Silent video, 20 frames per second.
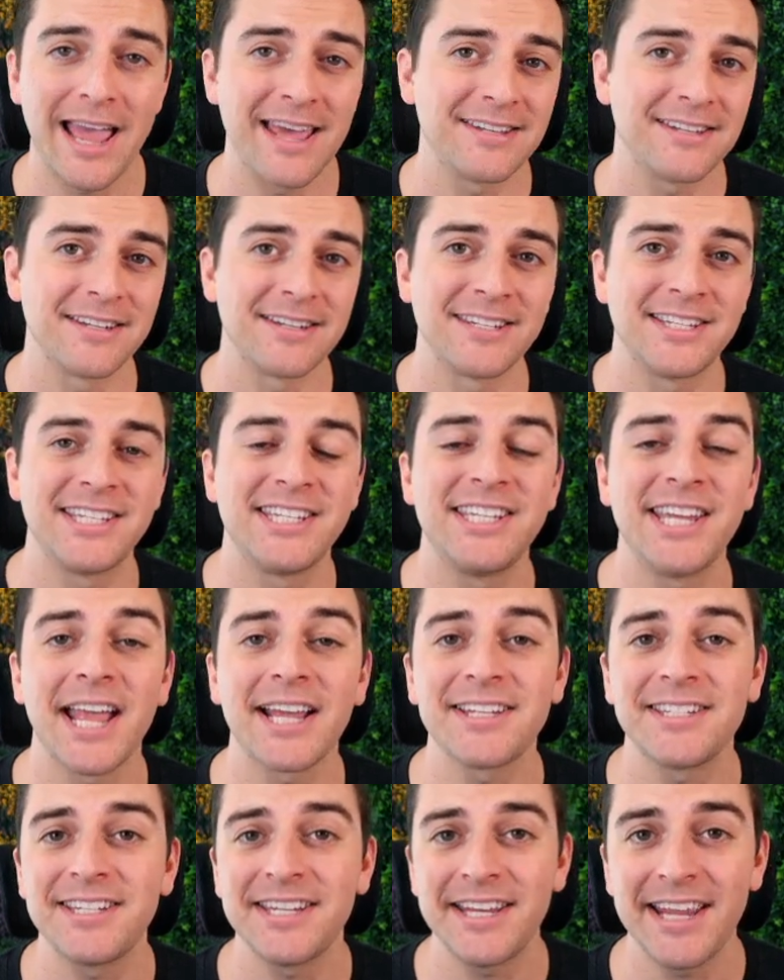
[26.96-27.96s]
as a
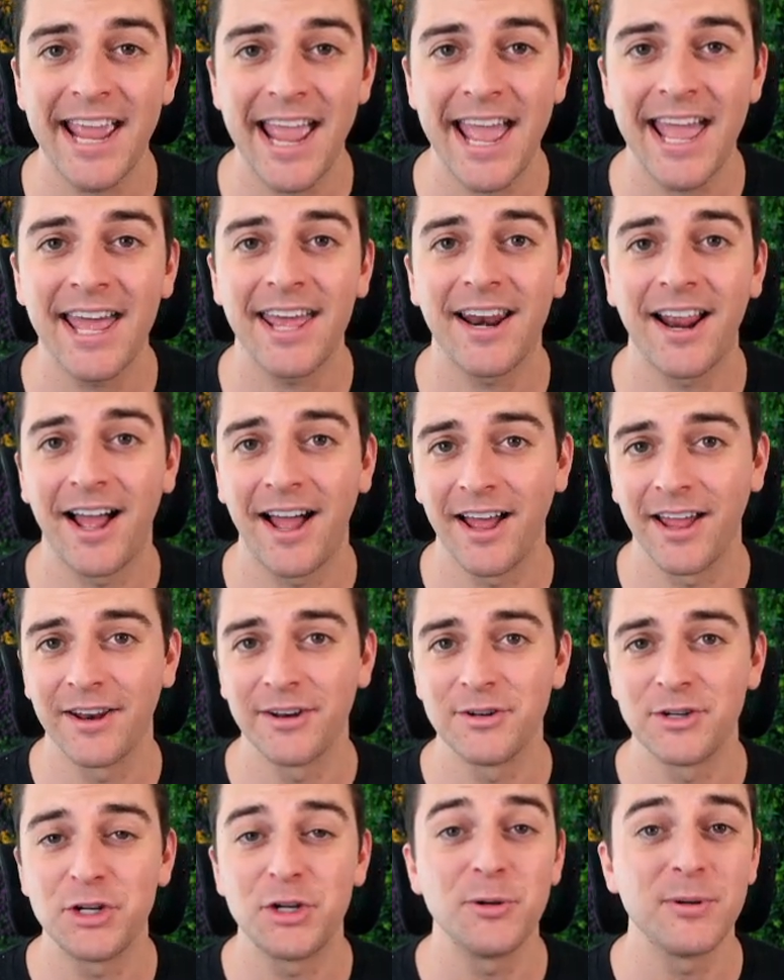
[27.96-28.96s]
sexy
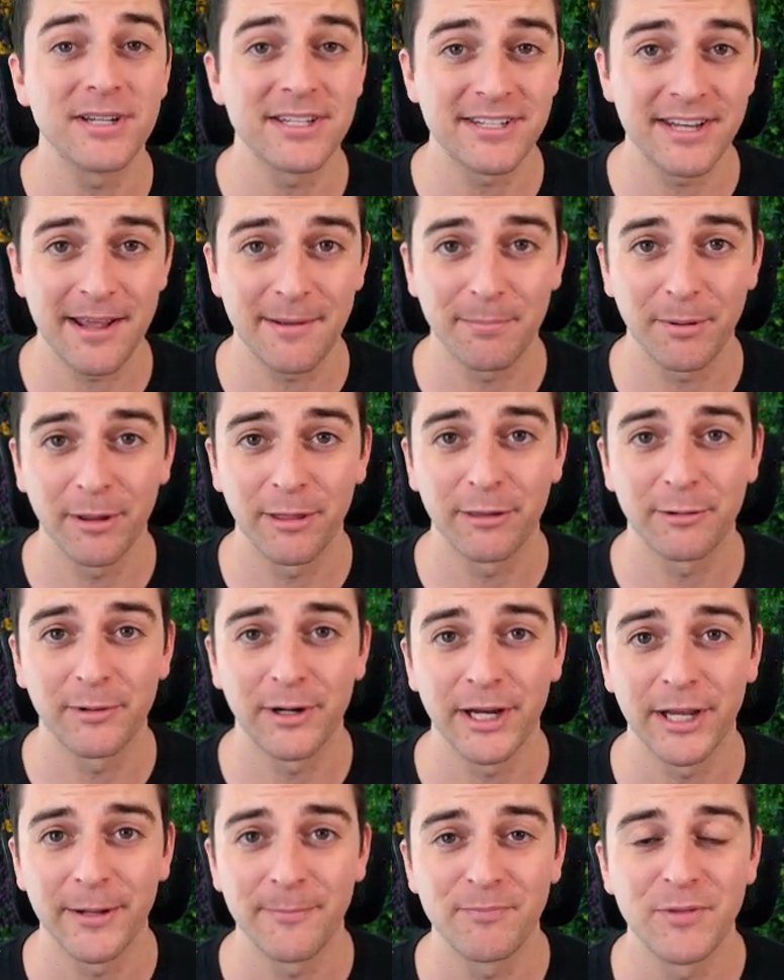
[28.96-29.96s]
add-on to example
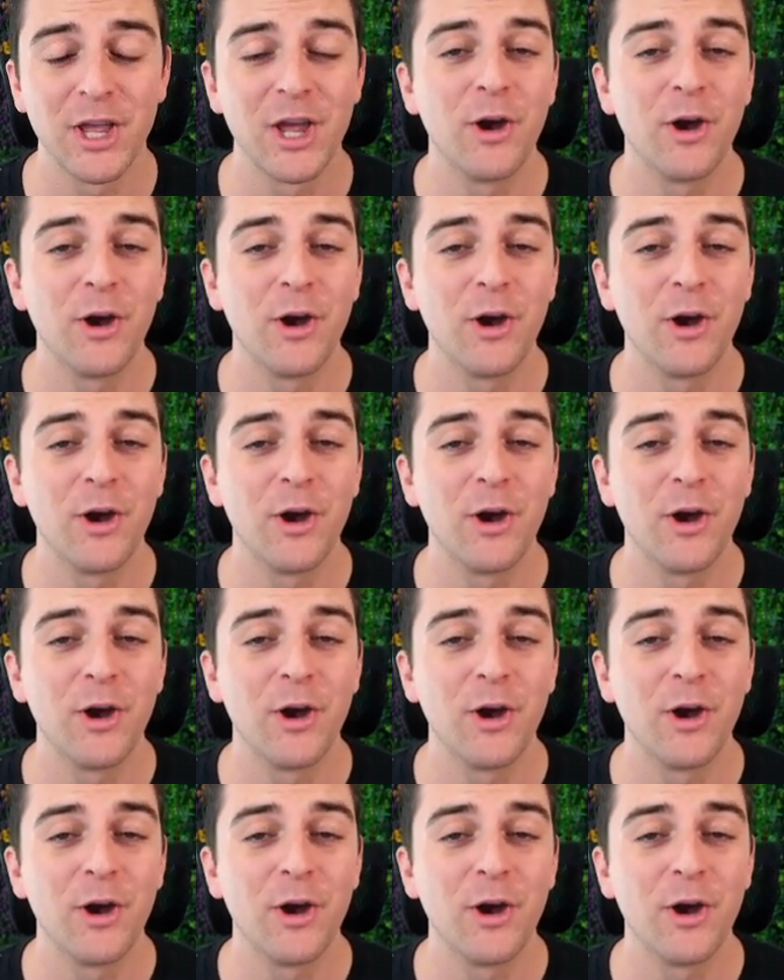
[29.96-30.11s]
three.